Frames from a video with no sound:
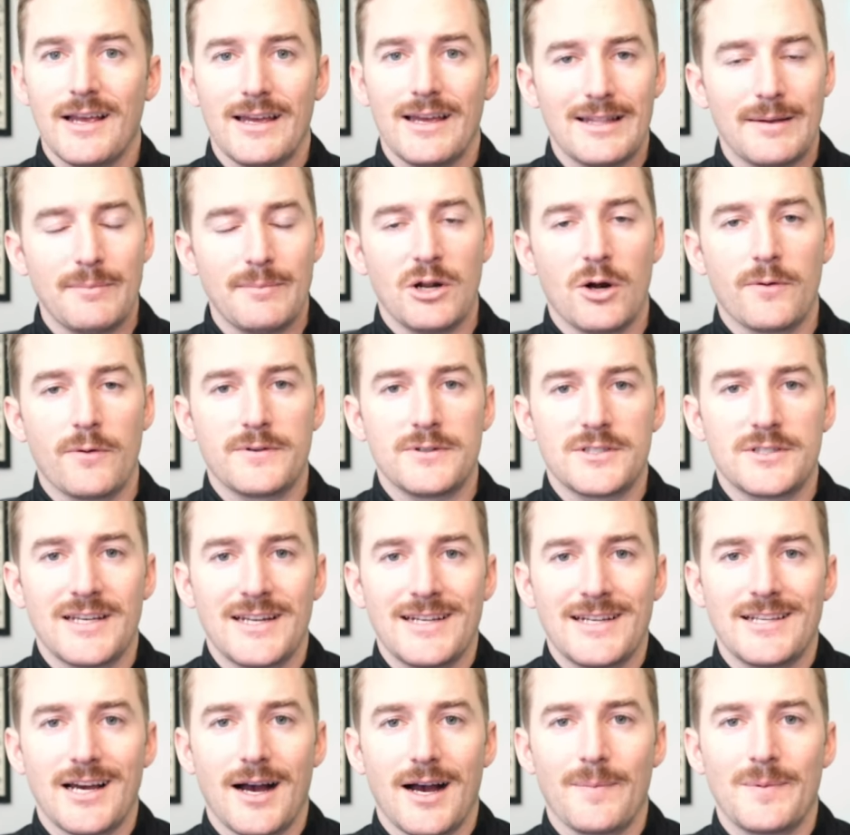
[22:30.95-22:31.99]
And let me know if there's
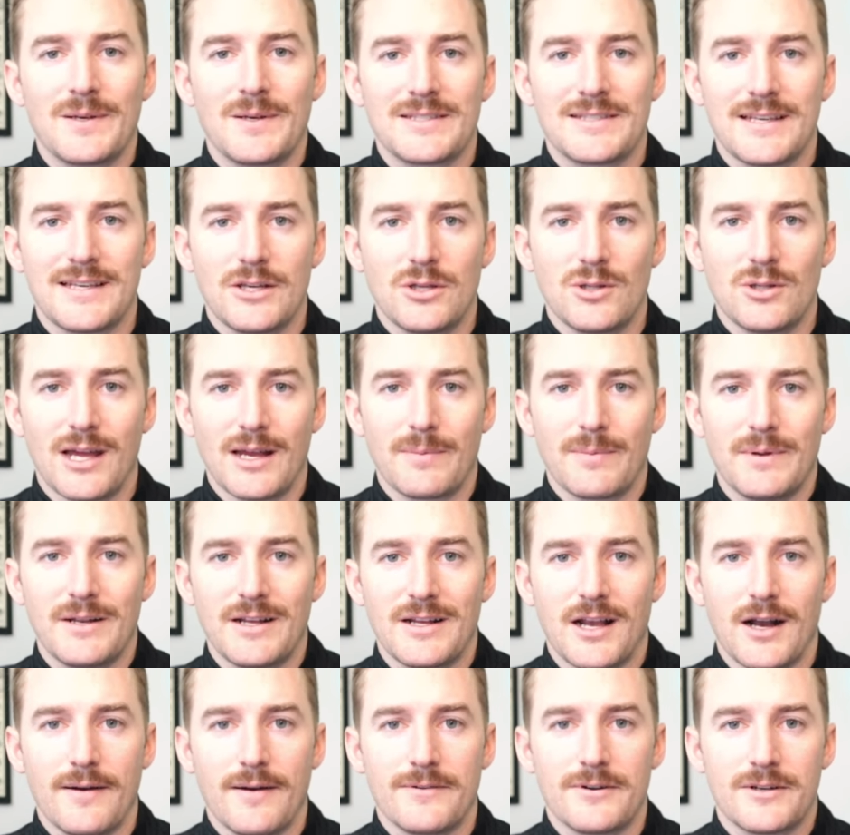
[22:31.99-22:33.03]
any topics that you'd like me
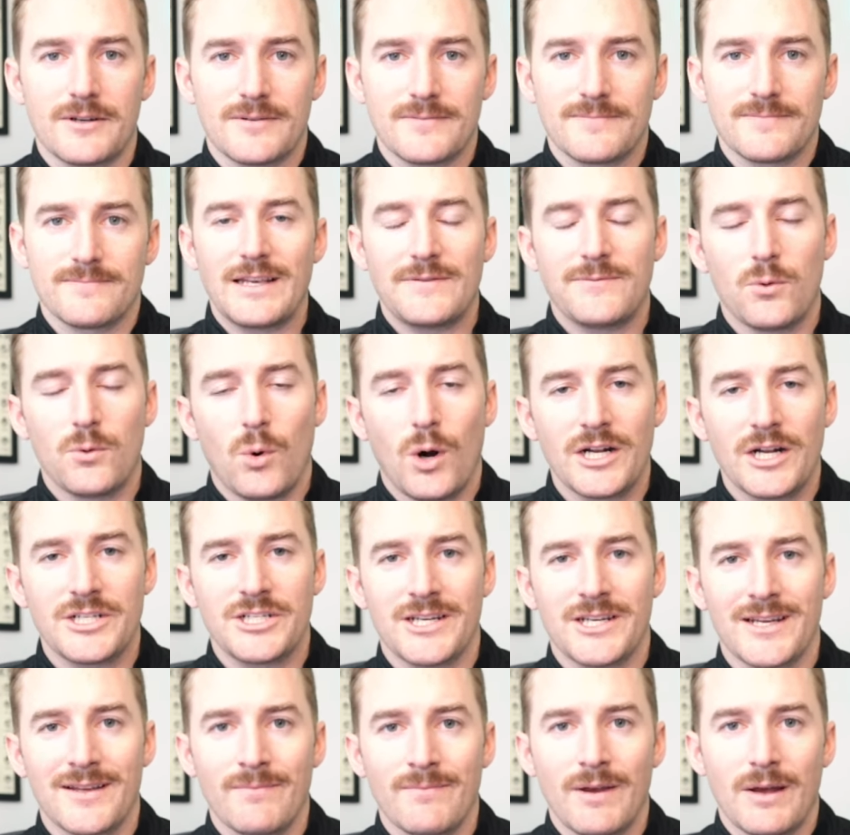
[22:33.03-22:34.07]
to cover. Thanks for
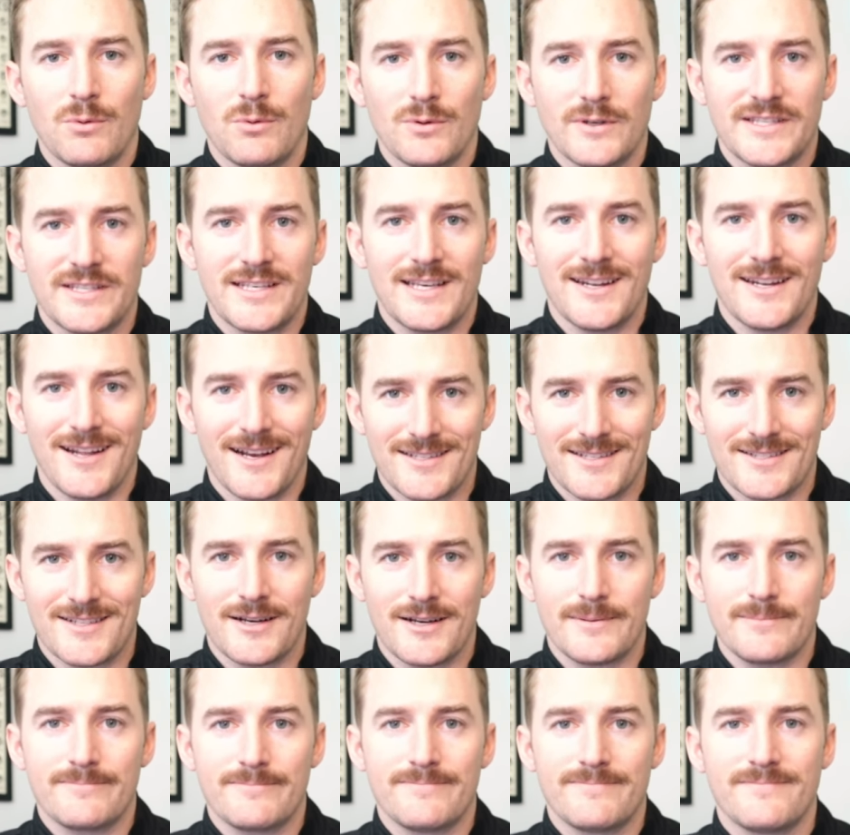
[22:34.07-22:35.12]
watching, and we'll see you next
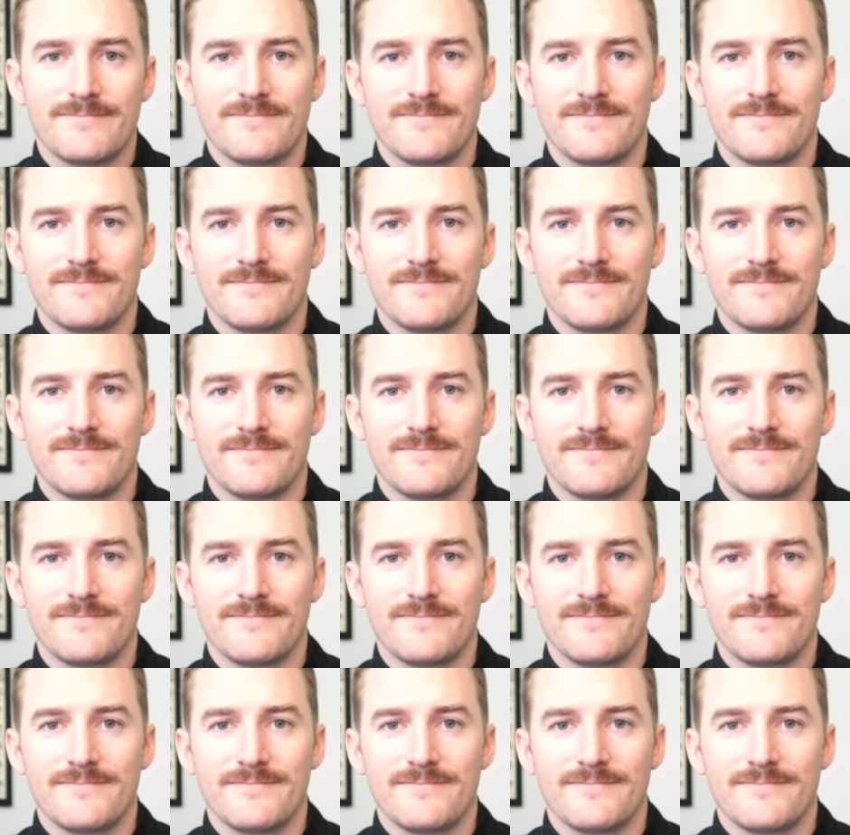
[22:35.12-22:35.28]
time.